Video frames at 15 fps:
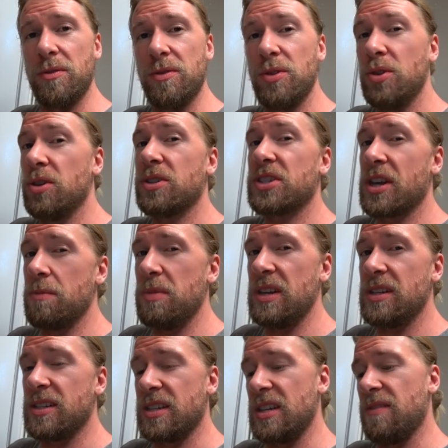Looks can be
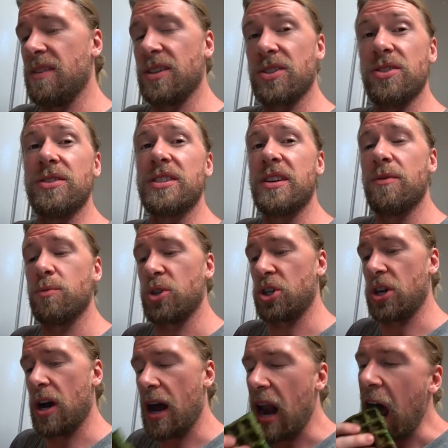deceiving, so let's give them a
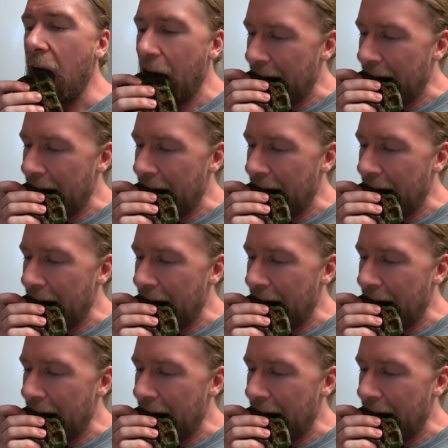shot.